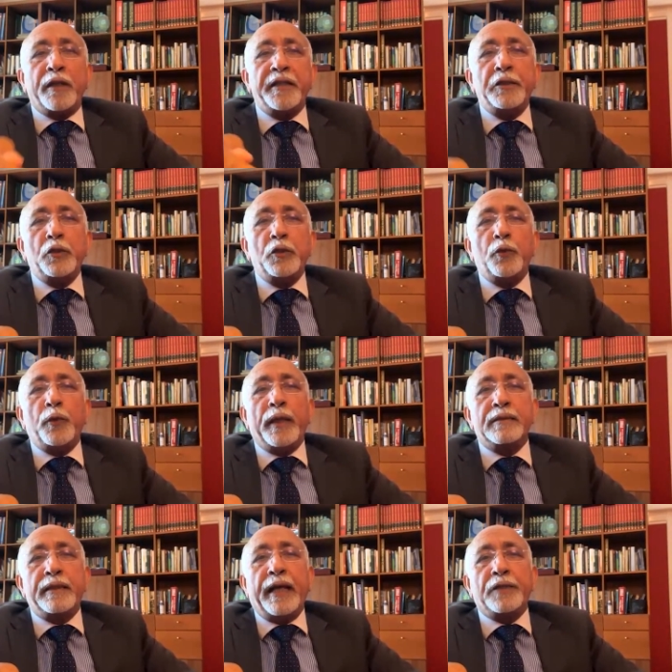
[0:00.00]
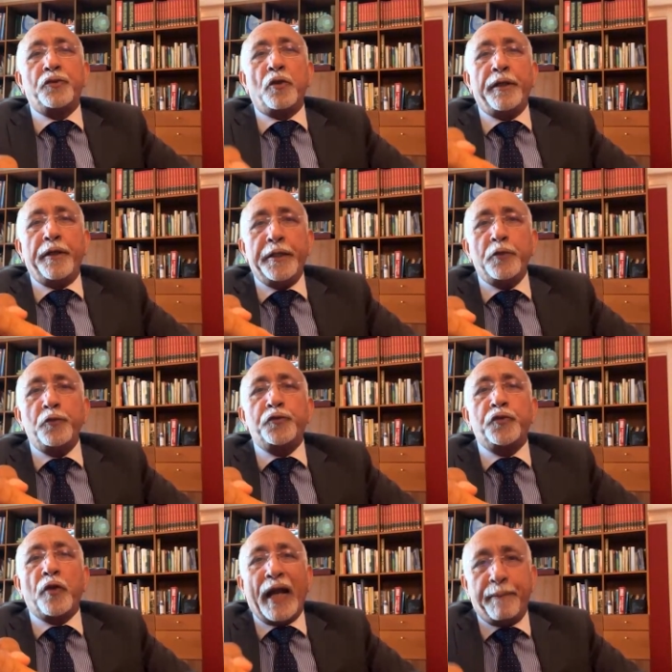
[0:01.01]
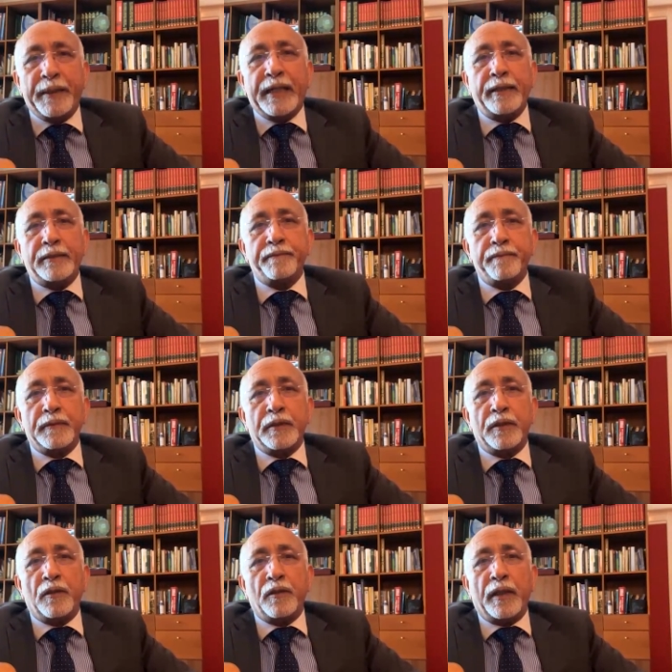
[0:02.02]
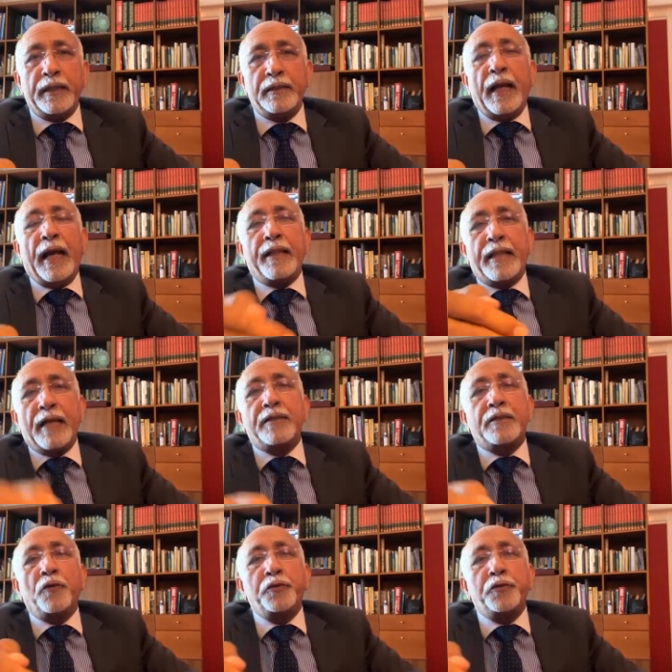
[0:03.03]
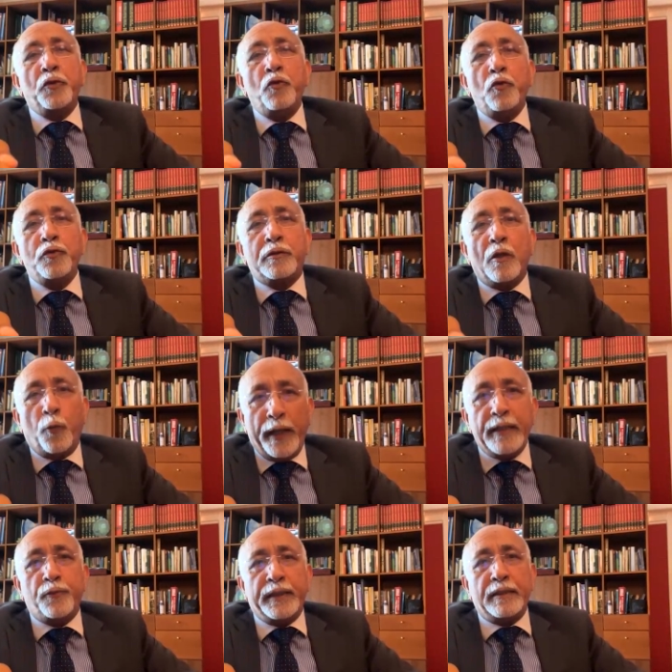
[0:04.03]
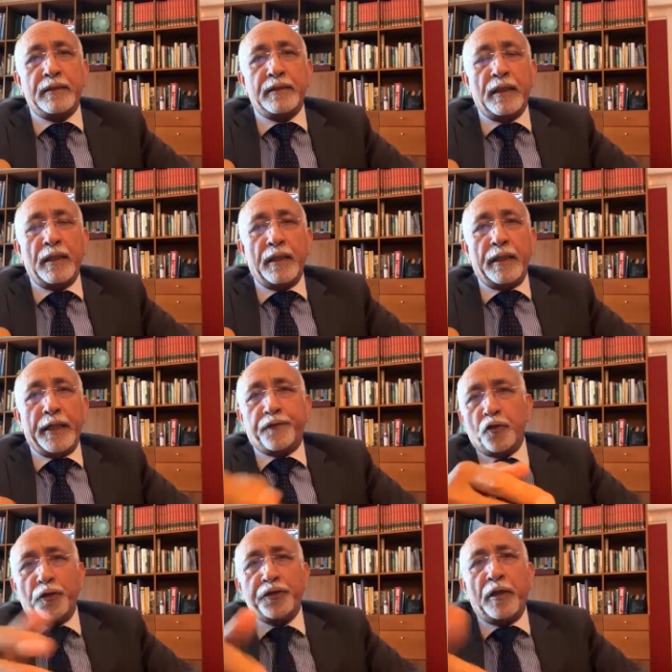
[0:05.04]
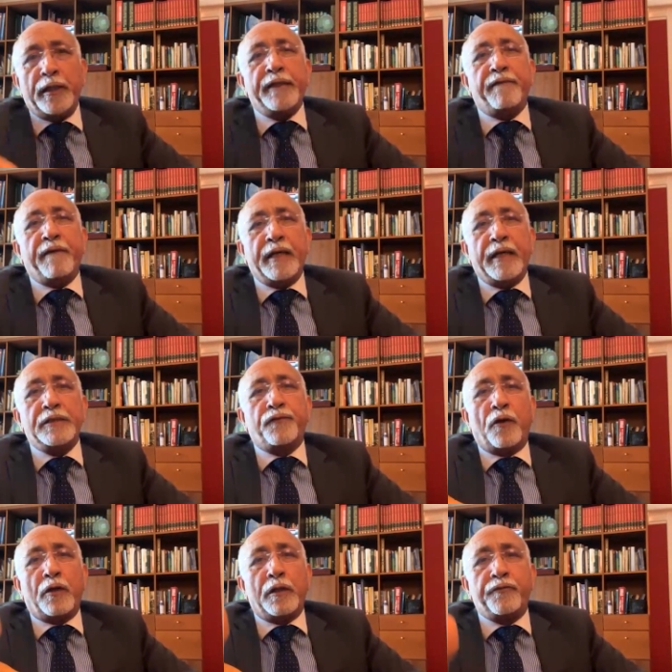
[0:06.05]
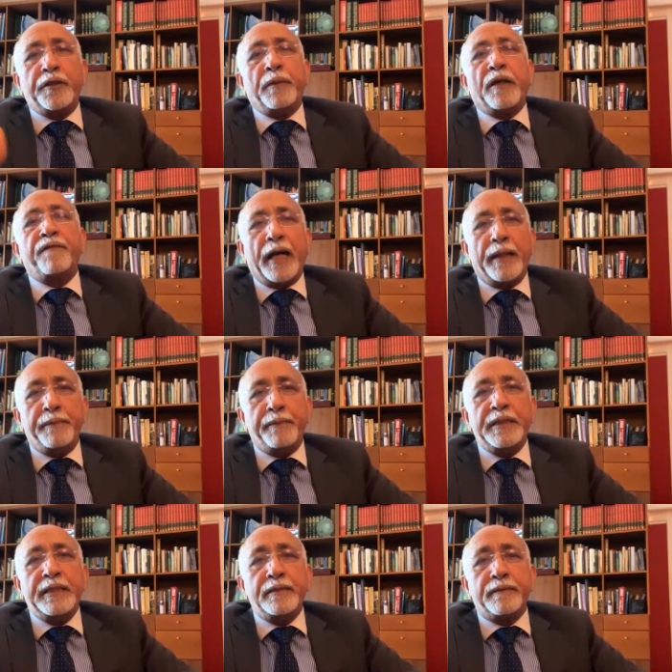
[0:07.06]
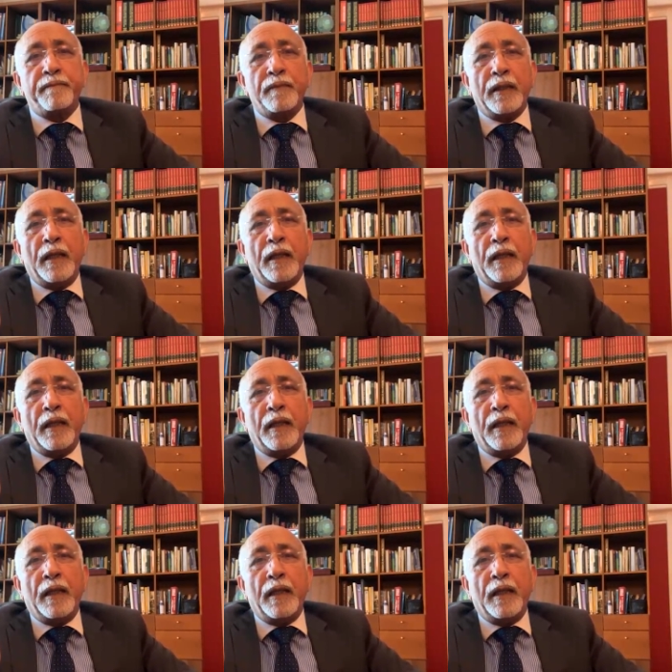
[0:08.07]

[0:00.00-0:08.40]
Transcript: What they do is they actually reduce your appetite, right? And that's how you lose weight with it. It was originally devised for treatment of diabetes.